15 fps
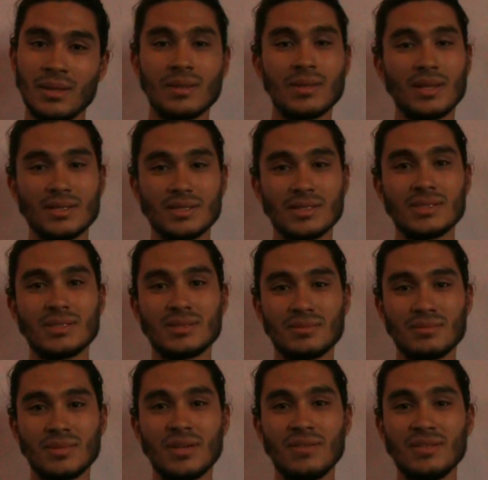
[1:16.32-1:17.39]
That's
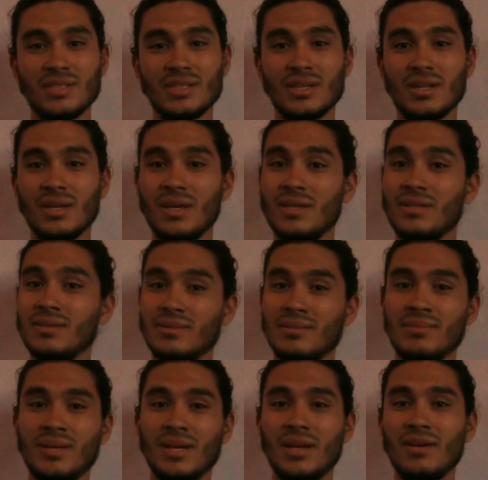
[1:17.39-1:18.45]
my vision, and
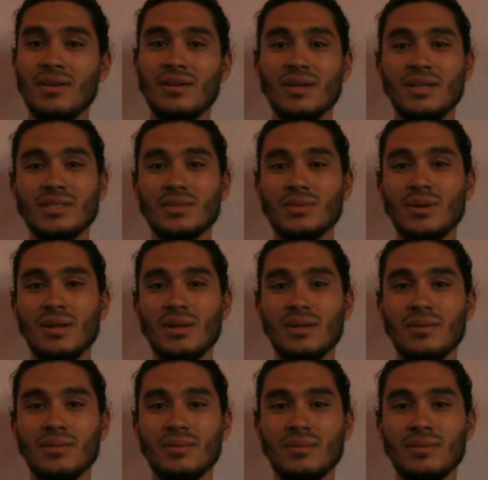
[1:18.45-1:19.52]
here as
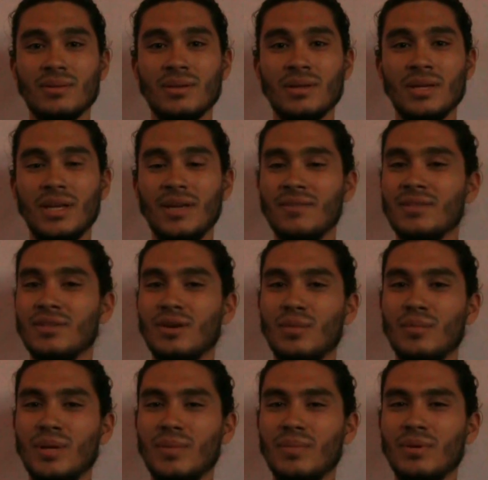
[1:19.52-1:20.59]
well. Even though
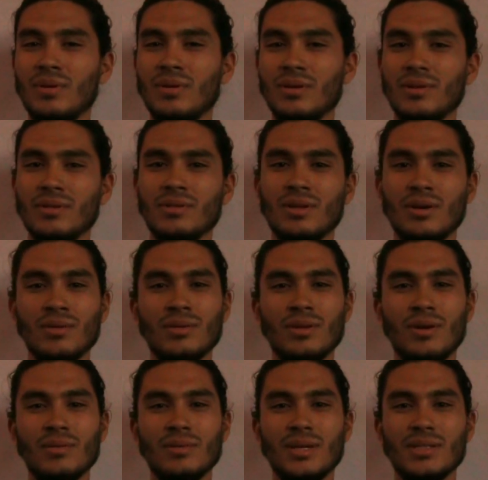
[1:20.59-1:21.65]
people don't
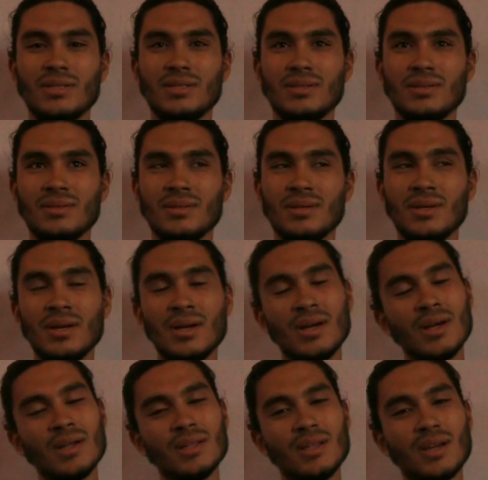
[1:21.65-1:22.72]
know that
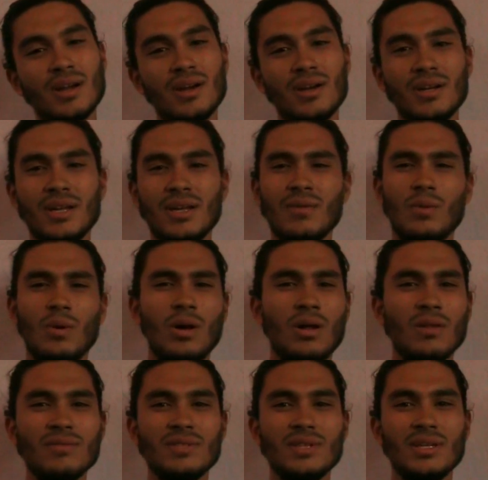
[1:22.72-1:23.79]
they are
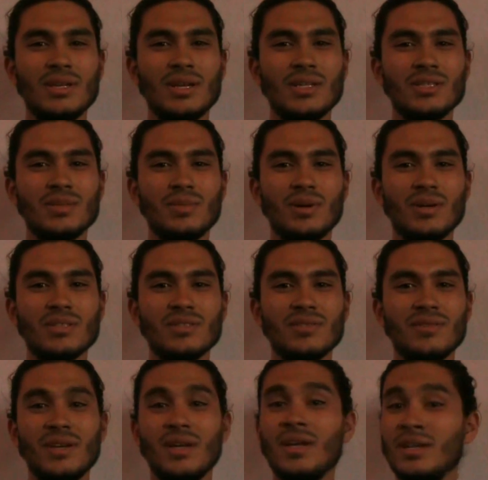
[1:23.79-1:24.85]
involved in
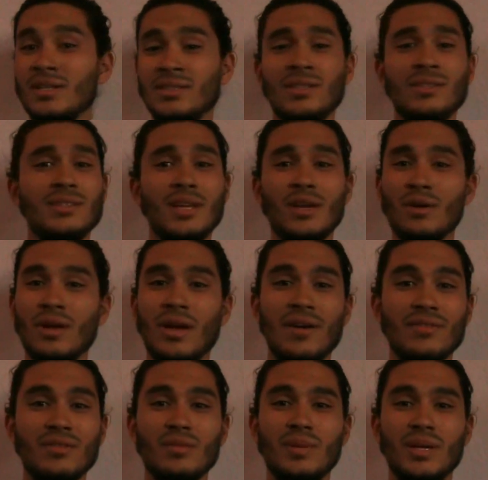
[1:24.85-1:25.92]
anthroposophy, and they don't
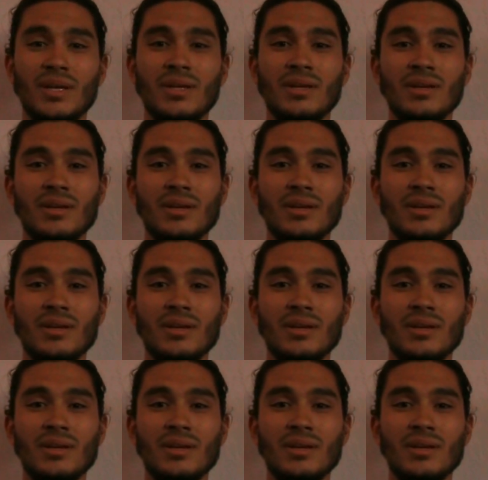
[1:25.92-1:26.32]
have to be,